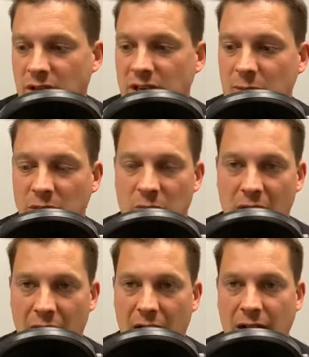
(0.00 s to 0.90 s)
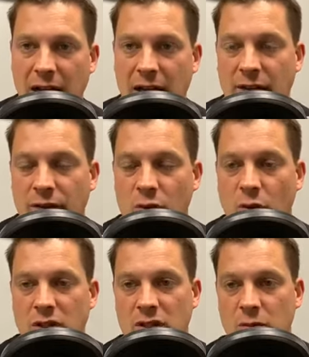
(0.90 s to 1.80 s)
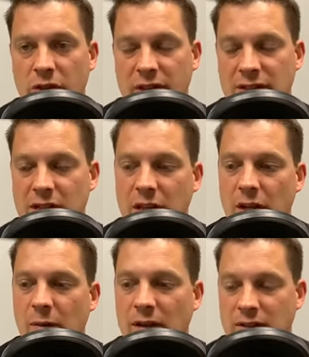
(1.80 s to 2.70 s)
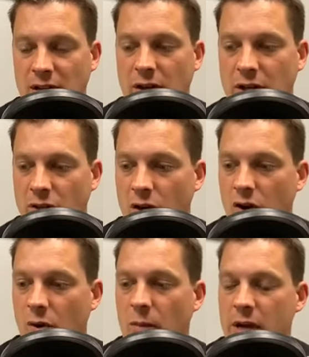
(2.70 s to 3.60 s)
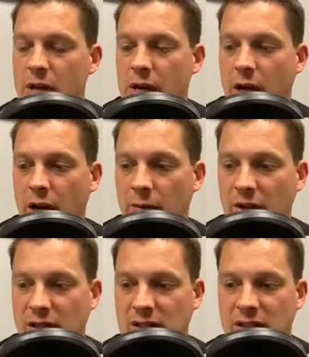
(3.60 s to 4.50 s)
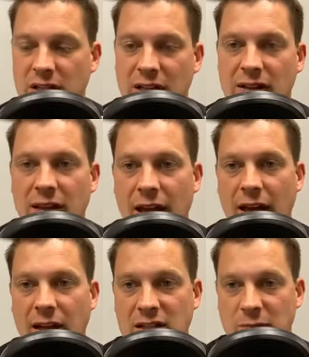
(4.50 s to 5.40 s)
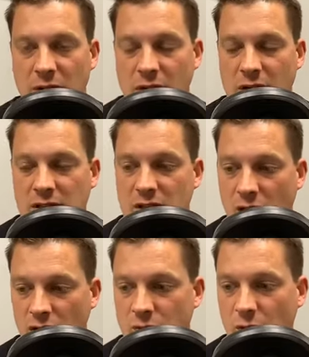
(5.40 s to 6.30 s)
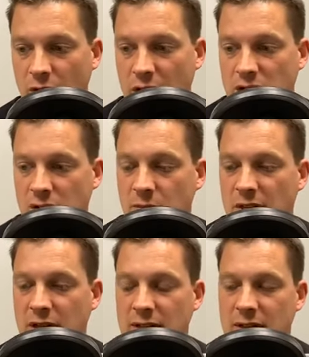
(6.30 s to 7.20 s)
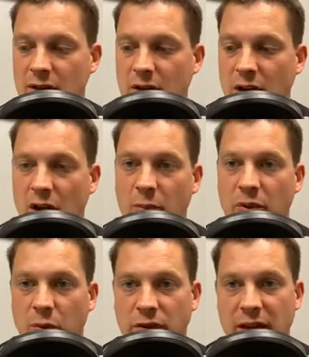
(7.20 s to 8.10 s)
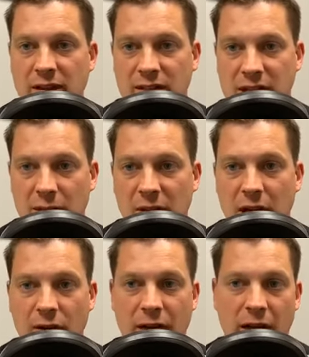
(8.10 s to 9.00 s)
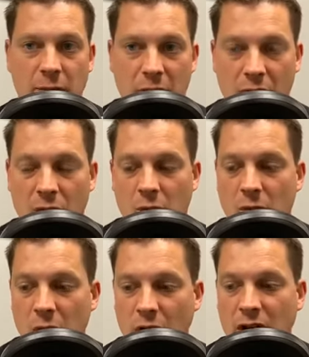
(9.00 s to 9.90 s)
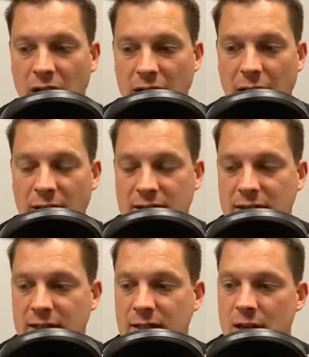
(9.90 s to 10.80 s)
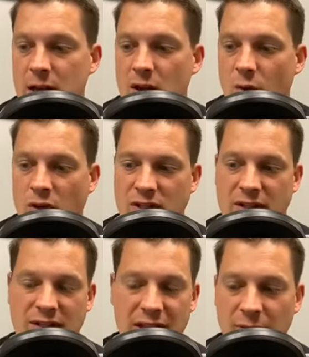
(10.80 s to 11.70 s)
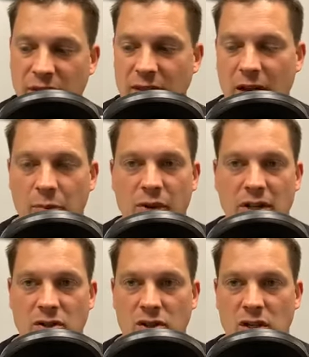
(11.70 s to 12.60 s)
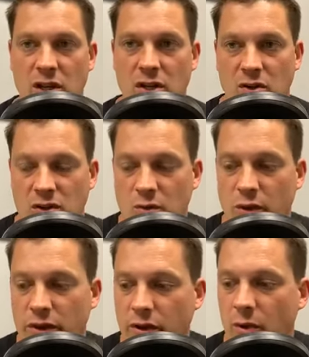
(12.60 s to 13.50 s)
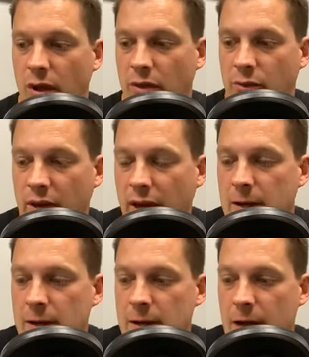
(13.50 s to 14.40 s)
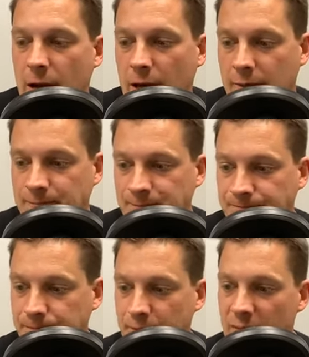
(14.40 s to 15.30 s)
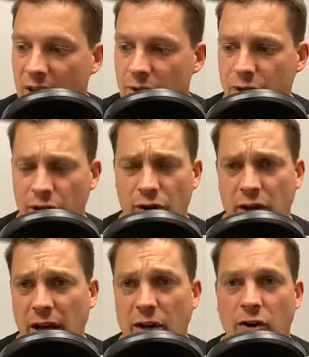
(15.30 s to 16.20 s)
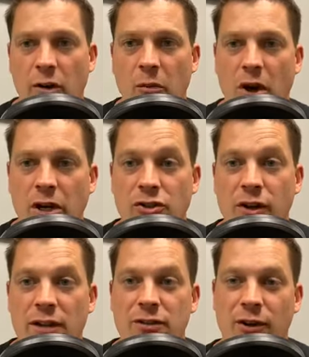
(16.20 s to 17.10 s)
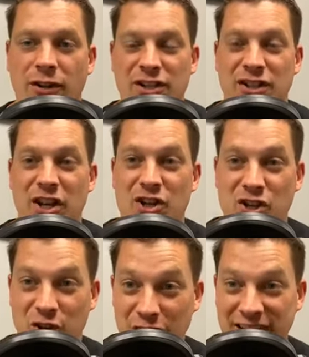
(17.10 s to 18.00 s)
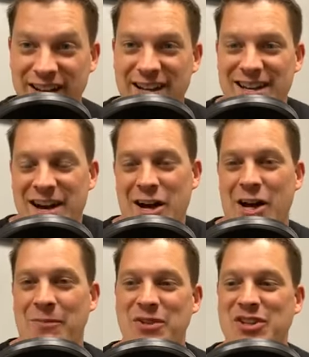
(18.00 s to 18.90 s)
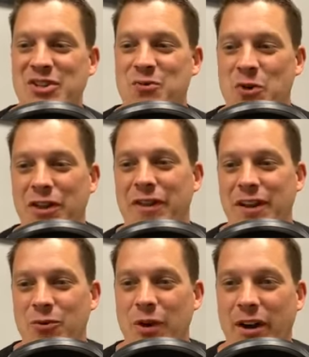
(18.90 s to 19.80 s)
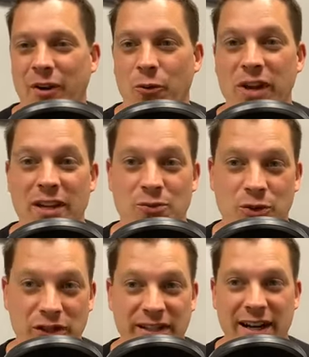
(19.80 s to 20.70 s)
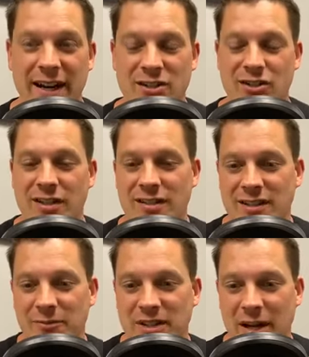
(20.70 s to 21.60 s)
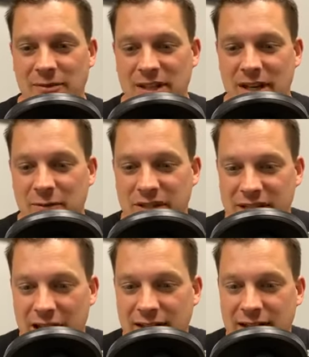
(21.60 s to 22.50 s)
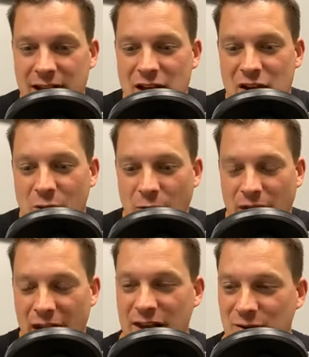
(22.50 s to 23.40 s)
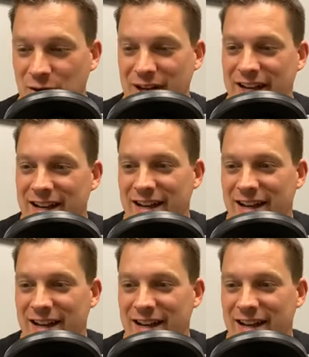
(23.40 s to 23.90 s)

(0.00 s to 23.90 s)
to keep in mind if you are someone that's thinking about selling your home, is to get that experienced, knowledgeable agent, because they're going to help you with that CMA or that comparable market analysis, which is the same thing that appraiser is going to use when they're going through that. They're going to look at current market trends, or at least they should. This is one thing where we as real estate agents can sometimes get upset or angry